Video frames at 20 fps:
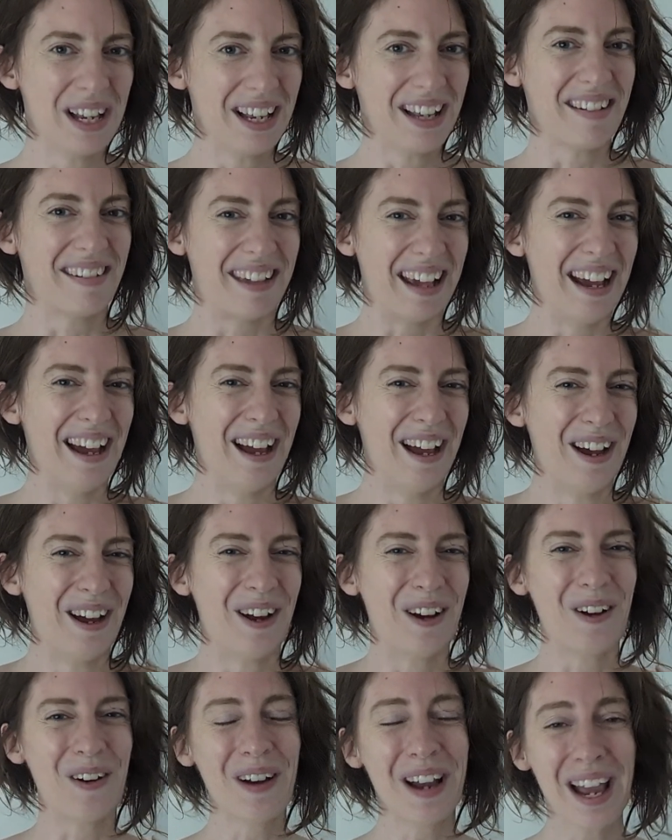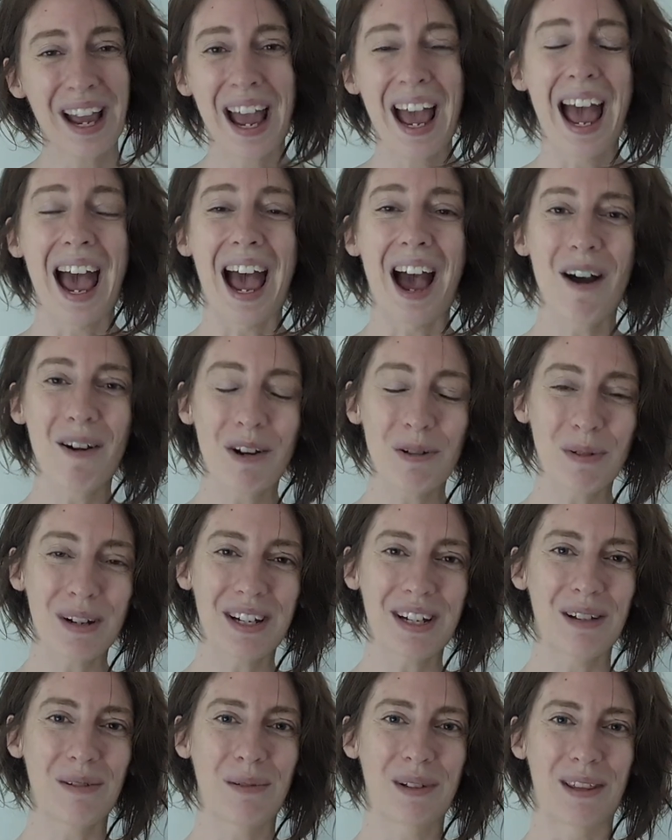So how do we
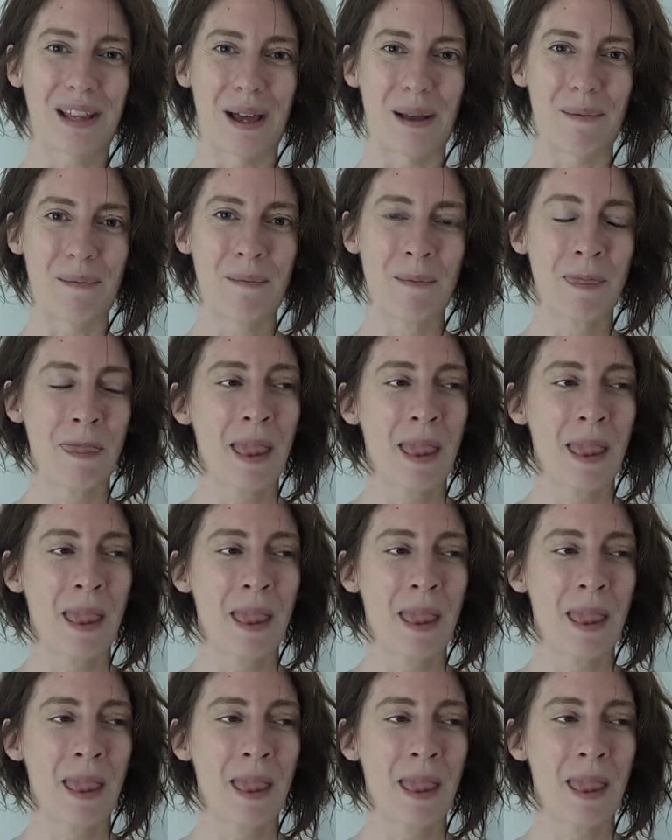deal with that?